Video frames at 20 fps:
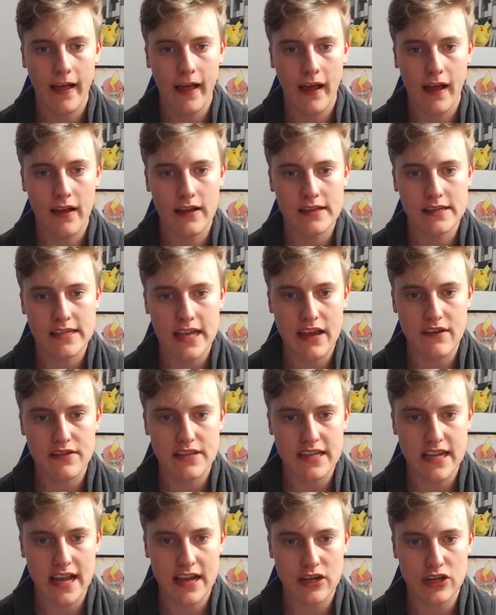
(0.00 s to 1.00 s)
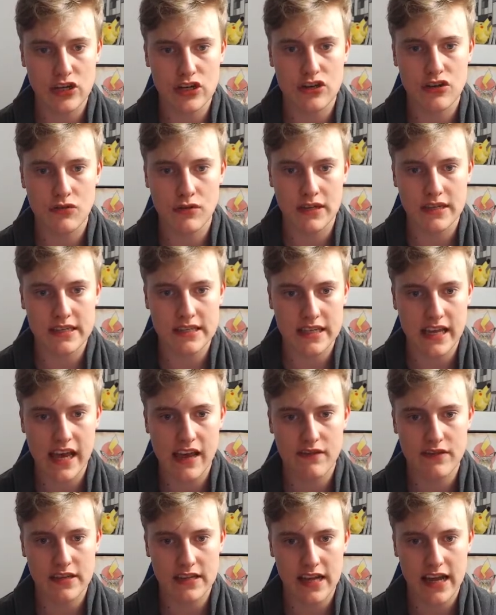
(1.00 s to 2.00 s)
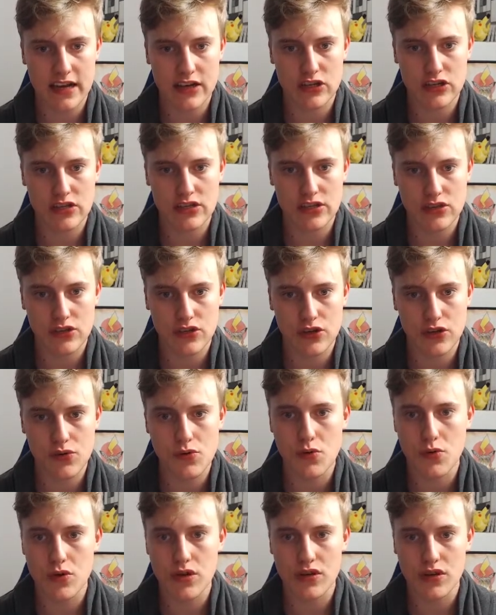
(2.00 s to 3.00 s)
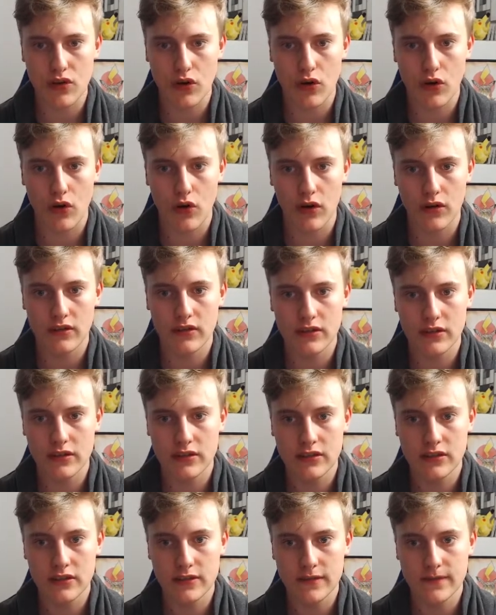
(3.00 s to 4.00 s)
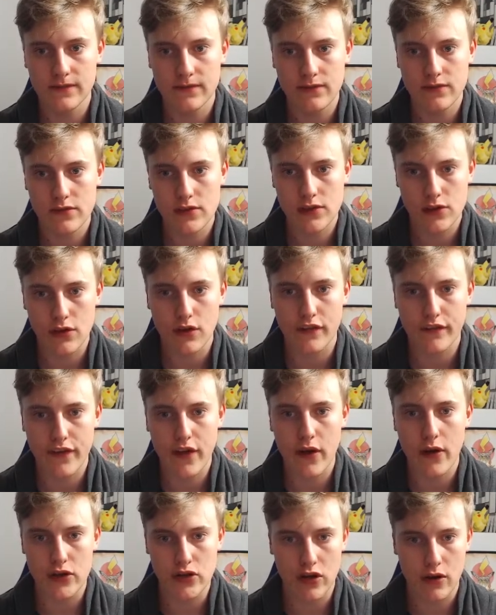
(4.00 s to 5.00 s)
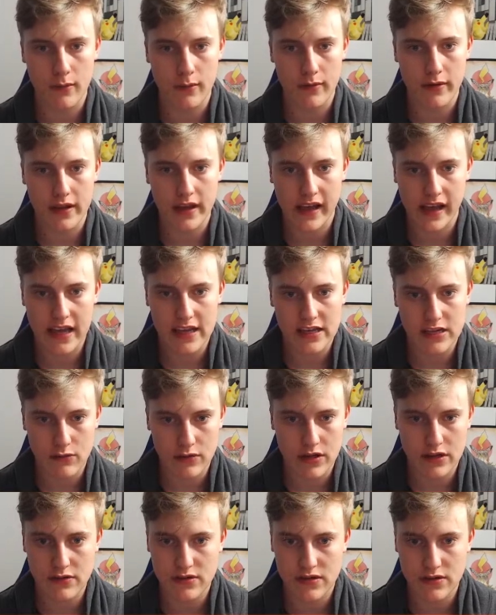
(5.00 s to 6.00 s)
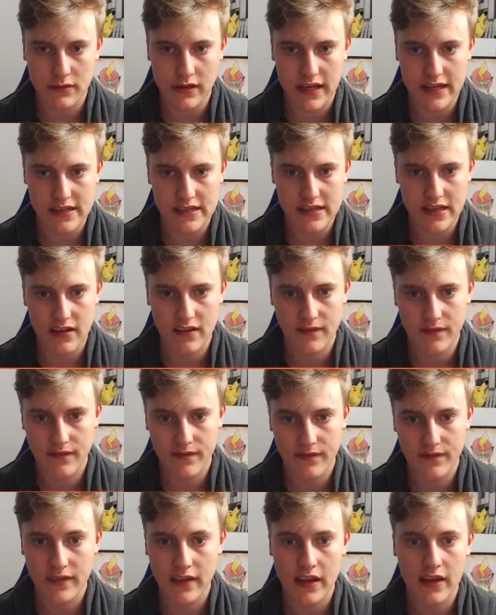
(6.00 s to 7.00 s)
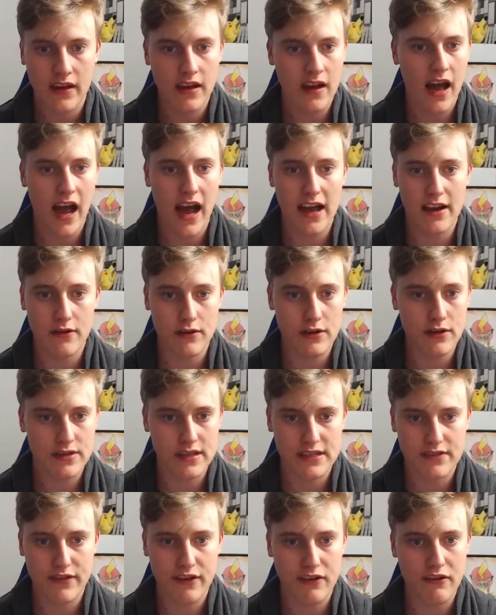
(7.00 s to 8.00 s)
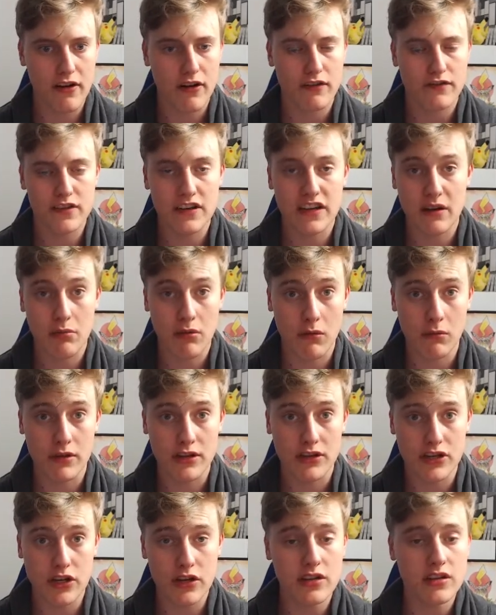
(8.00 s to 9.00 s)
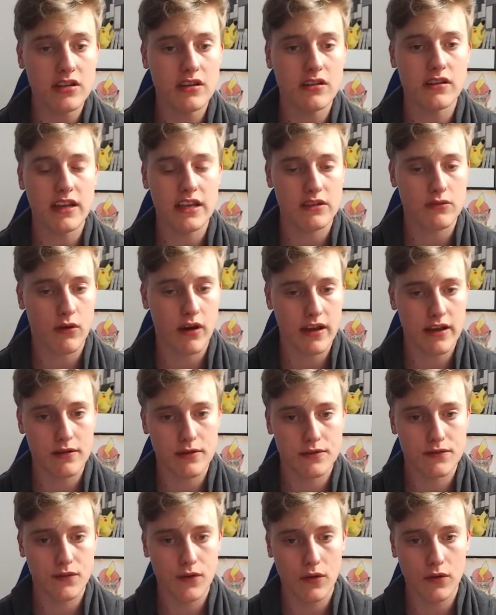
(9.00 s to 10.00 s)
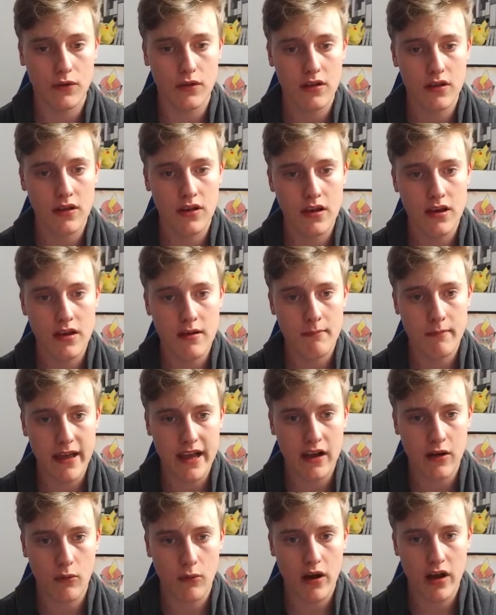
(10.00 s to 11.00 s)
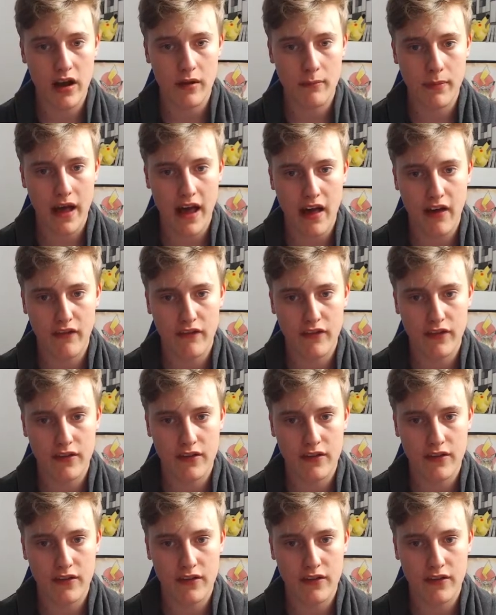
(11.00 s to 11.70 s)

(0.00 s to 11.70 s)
Save selection, you can save selections to your Photoshop in case you want to use them later. I don't use this very often, I probably should. It's quite useful. Make a work path.